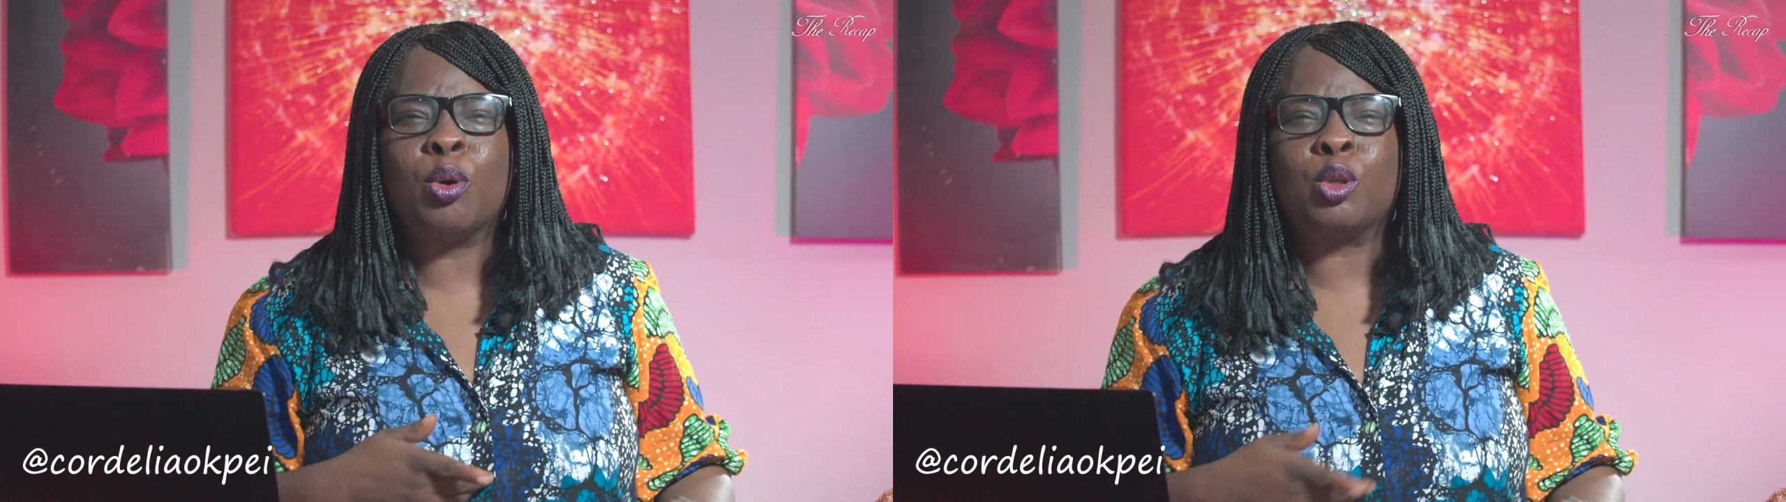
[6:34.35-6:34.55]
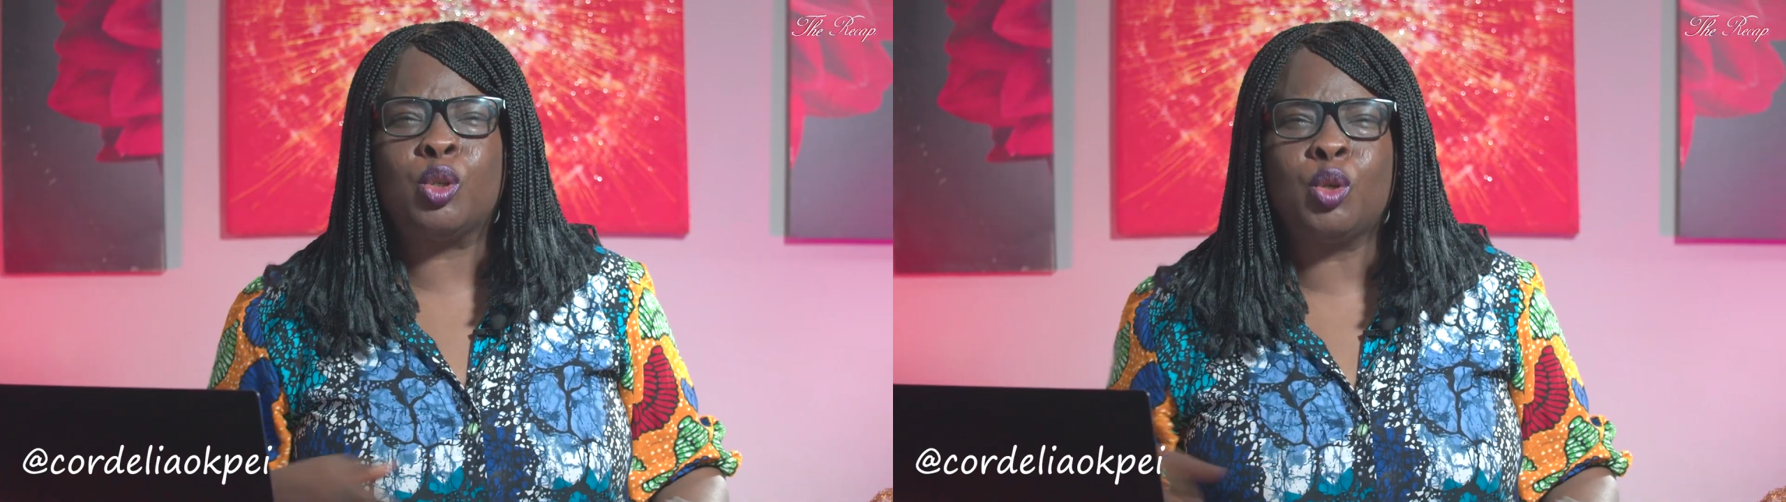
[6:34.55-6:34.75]

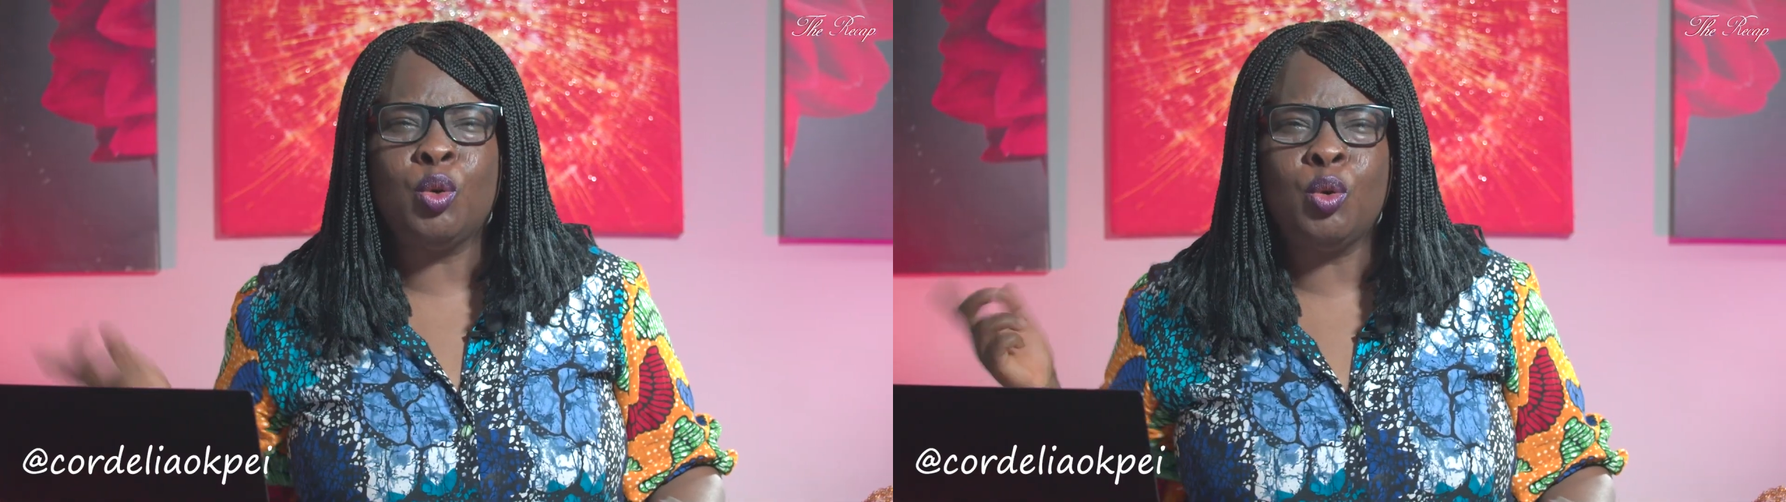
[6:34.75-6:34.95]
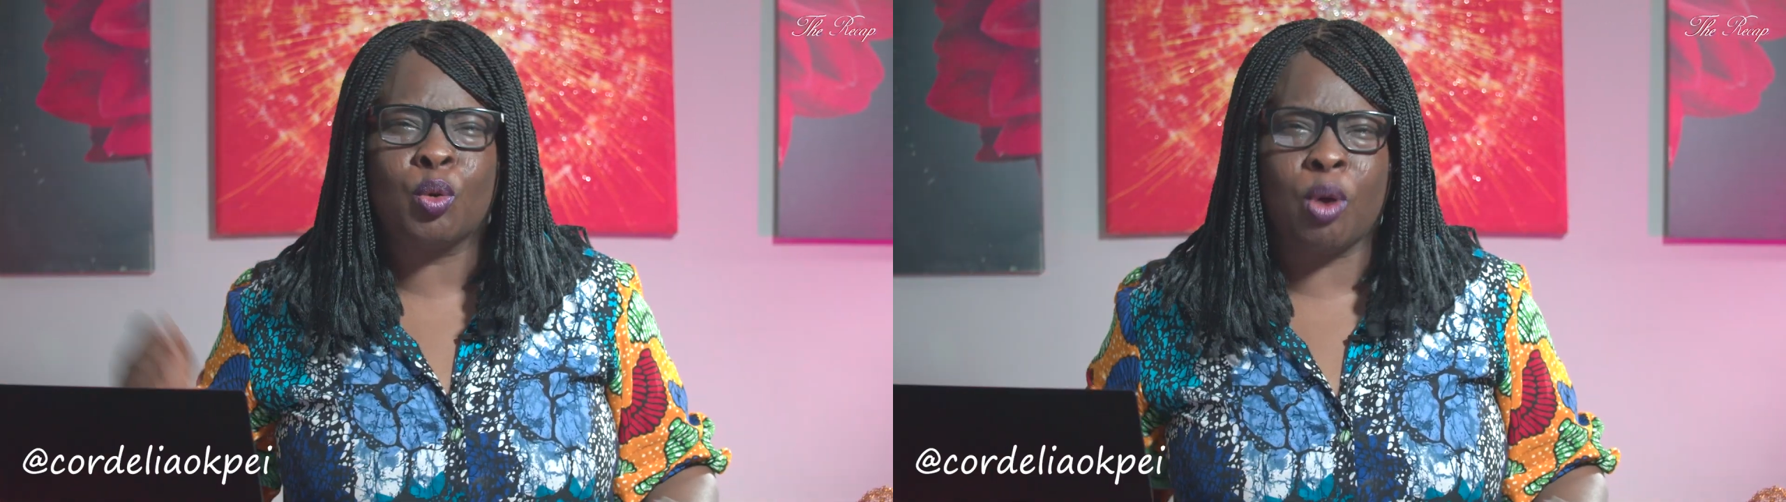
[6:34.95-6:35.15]

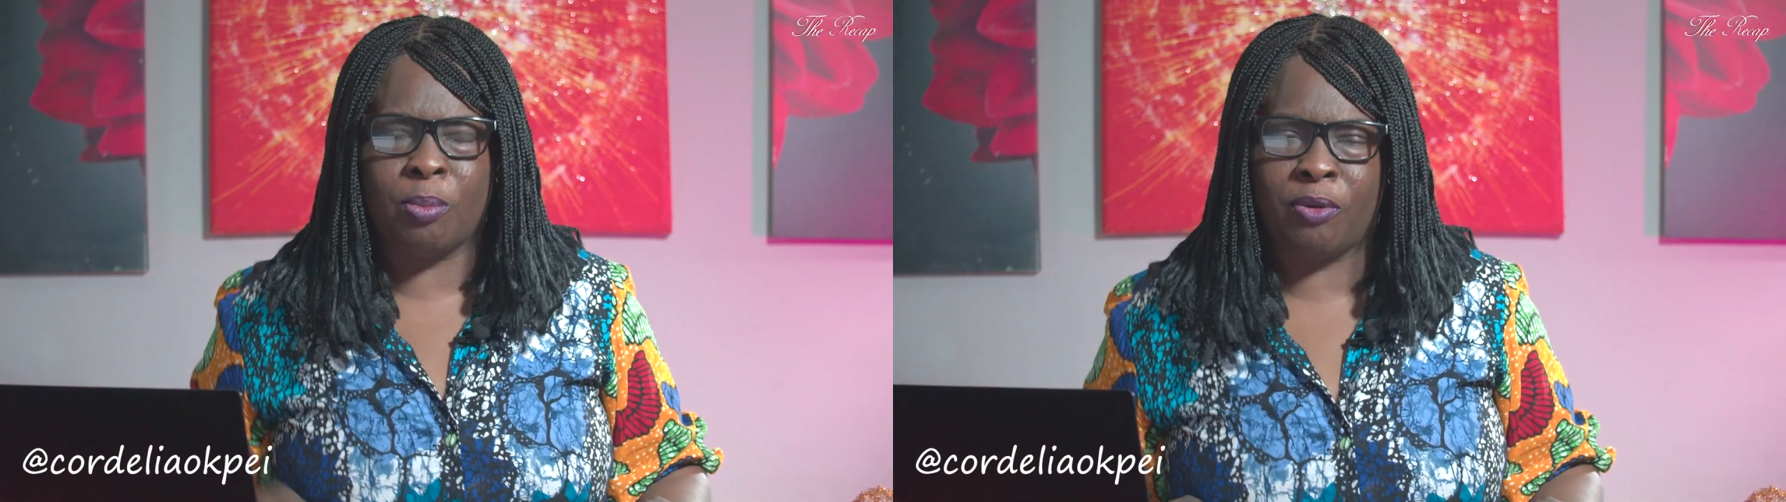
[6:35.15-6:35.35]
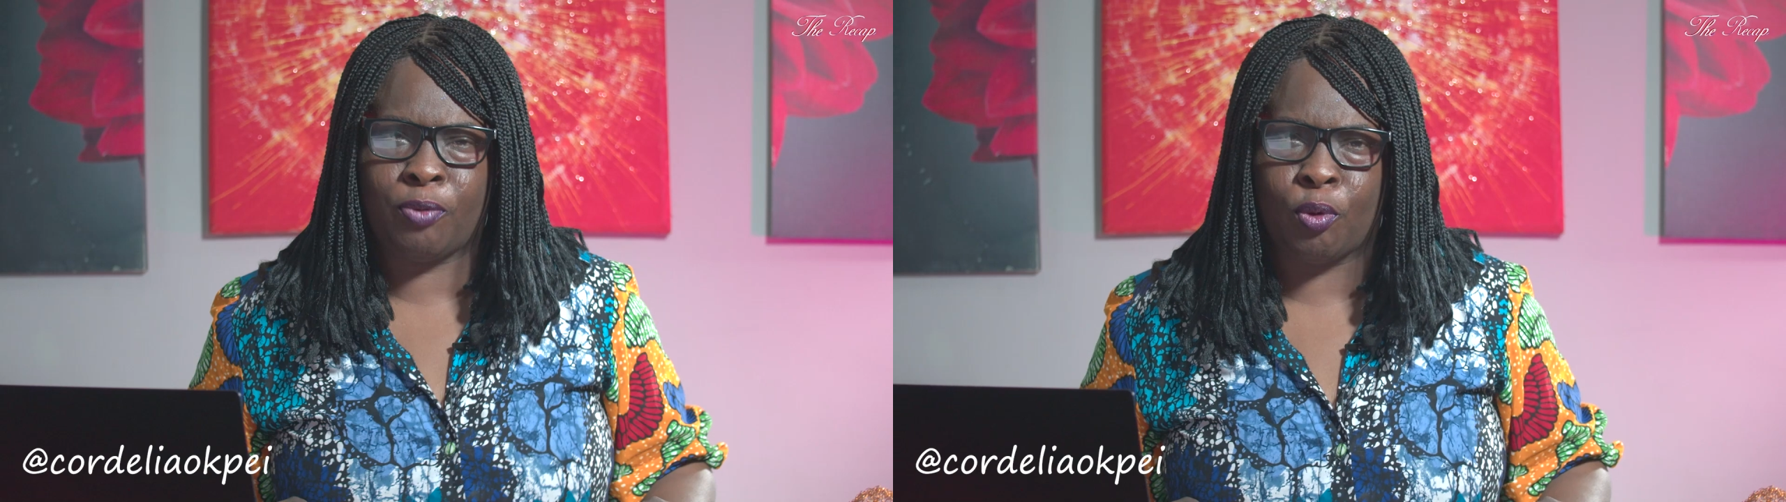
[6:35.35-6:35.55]
pursue you
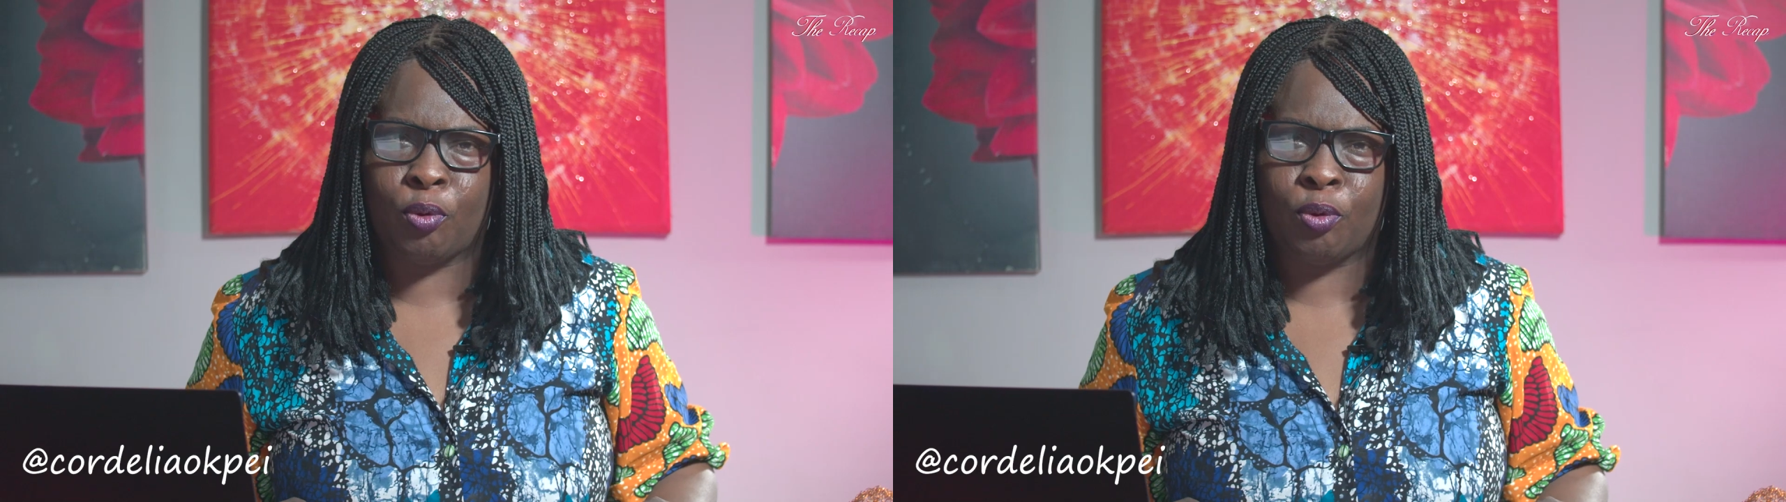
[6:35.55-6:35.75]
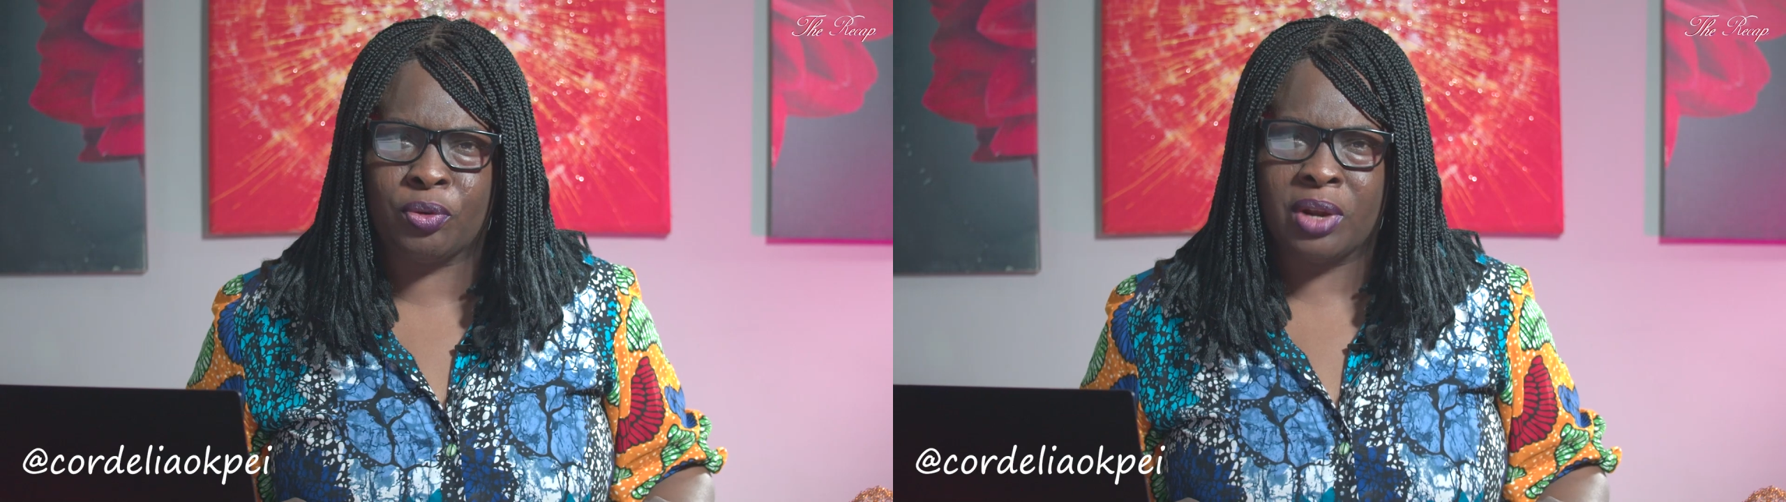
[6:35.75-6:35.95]
come off a
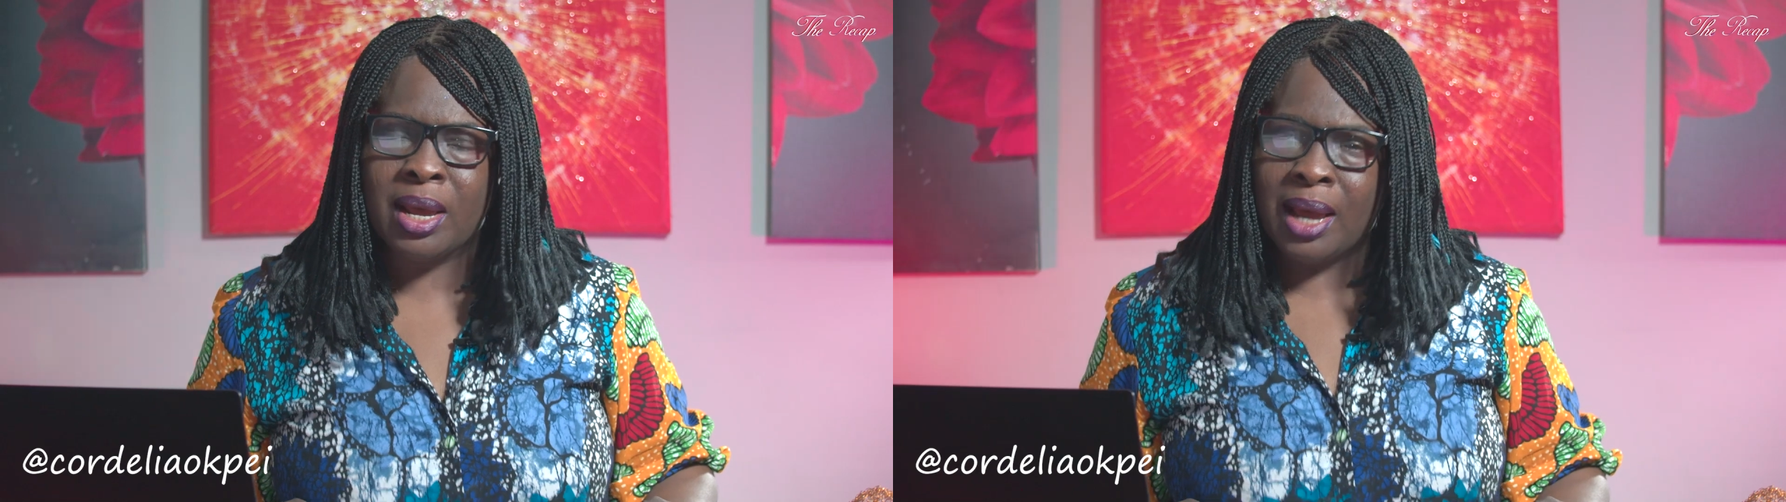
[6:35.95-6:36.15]
road.